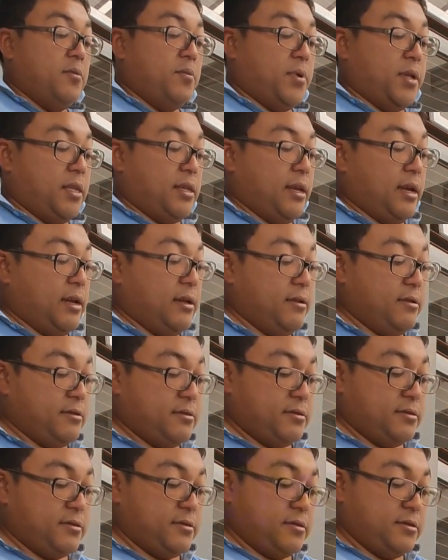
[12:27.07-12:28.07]
But yeah,
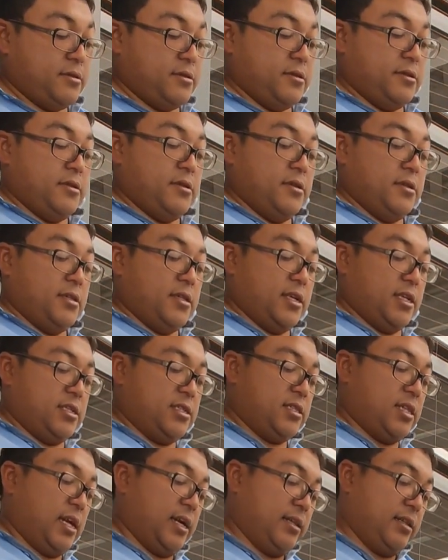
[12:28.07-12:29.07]

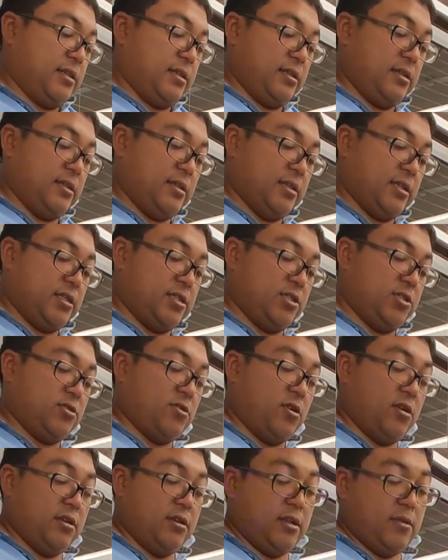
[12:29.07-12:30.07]
that's tight. This is
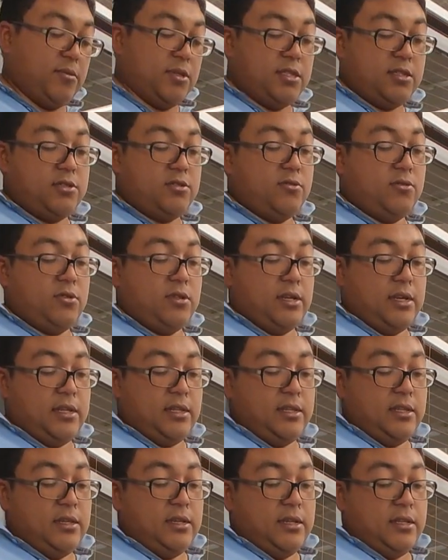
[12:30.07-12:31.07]
on, I'm just do that.
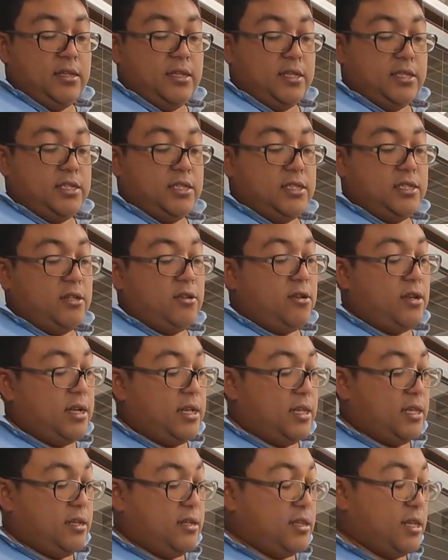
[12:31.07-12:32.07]
This is still on,
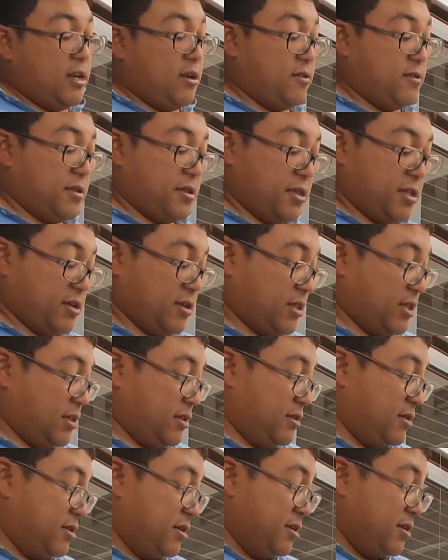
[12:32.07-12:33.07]
I didn't take off the
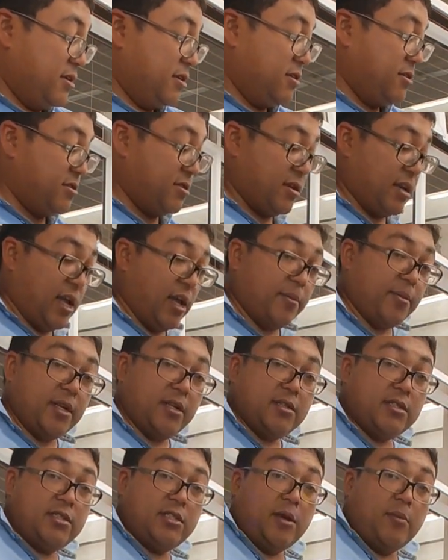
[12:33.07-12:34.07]
circle. So now I'm going
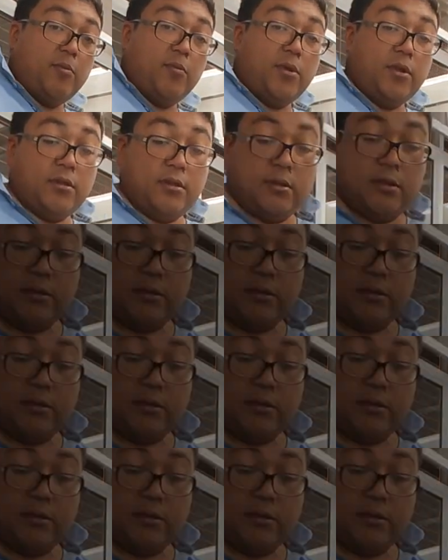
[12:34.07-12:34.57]
to assemble.